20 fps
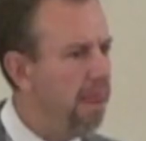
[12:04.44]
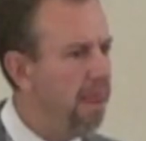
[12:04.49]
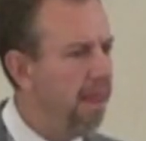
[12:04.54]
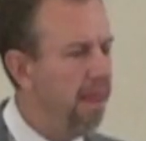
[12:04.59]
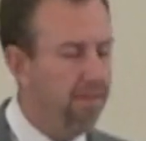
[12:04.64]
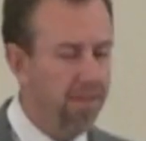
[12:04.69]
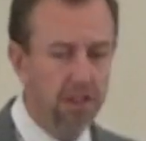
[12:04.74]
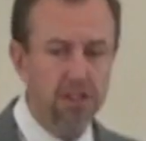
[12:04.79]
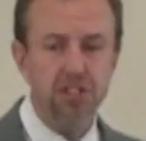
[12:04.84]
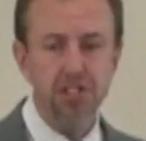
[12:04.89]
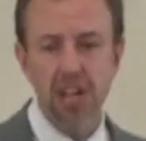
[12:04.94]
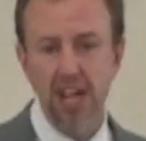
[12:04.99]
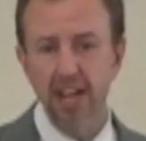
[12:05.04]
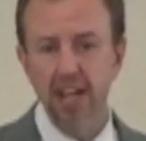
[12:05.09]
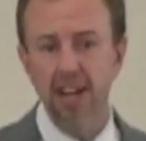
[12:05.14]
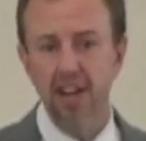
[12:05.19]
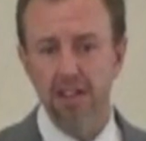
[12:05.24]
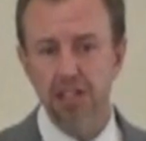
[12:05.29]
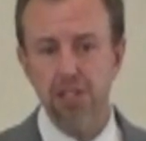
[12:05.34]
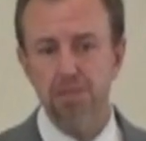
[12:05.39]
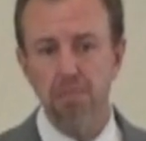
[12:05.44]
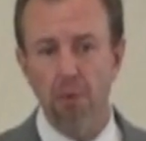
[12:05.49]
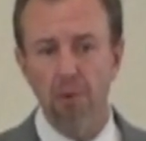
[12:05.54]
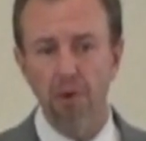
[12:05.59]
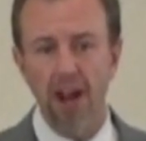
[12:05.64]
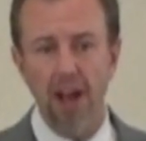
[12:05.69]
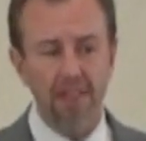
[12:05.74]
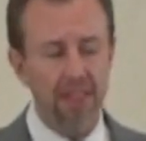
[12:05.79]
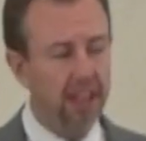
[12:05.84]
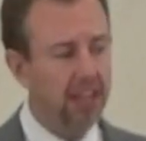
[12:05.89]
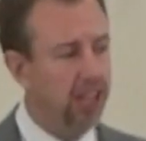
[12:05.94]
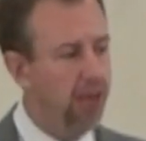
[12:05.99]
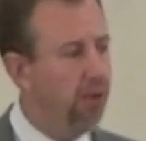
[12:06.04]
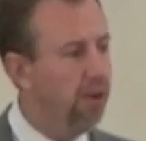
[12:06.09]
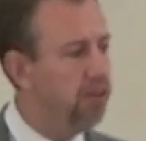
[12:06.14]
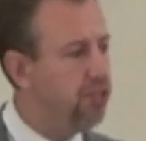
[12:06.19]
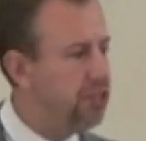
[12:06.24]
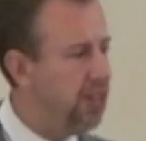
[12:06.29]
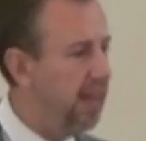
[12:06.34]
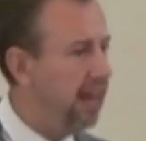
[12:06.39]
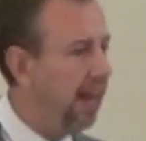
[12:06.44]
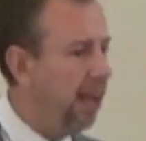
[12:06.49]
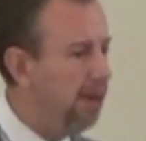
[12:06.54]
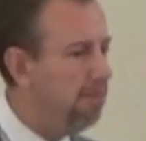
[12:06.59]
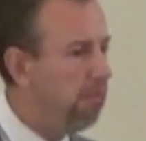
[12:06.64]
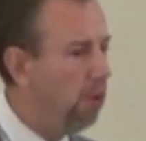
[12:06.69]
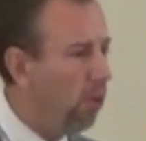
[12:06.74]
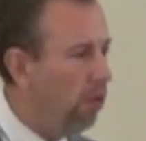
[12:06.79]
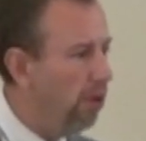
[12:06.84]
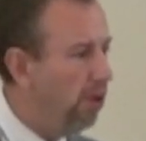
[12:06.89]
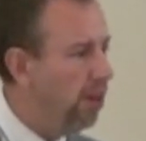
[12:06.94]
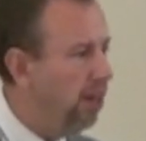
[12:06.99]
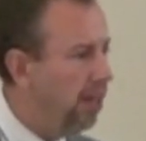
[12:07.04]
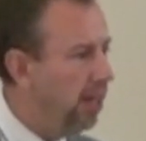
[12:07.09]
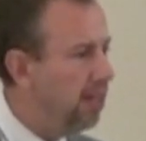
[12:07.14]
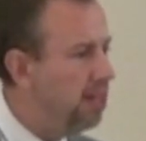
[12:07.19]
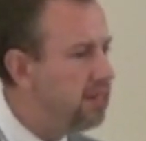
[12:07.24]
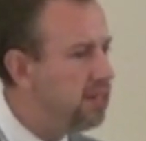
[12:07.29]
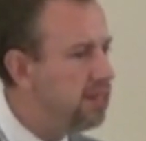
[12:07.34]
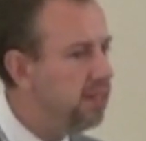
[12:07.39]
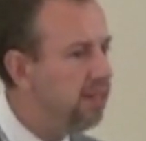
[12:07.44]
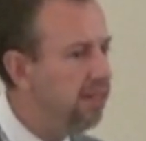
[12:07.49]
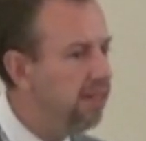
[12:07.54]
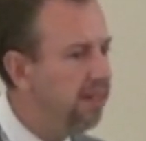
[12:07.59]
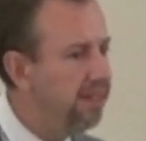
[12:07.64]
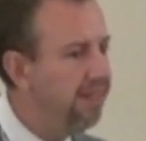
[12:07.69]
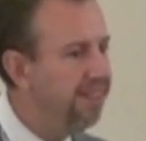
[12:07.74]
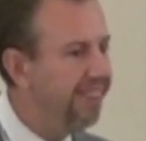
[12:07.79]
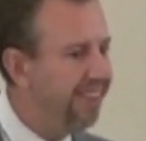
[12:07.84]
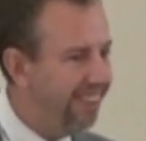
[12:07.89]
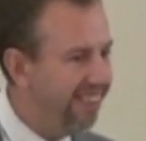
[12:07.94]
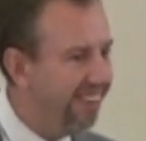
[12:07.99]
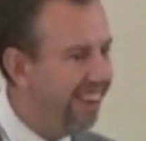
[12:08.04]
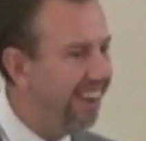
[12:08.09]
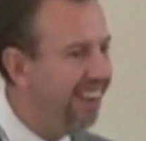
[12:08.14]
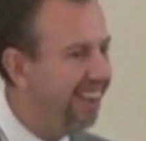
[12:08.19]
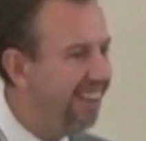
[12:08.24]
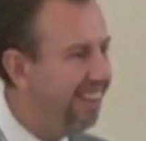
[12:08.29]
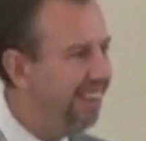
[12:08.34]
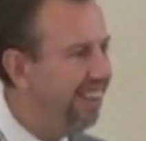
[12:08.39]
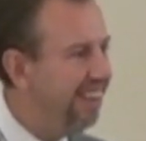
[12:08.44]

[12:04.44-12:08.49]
If you're sitting here this morning, I think you understand how important it is. All uh-huh. right?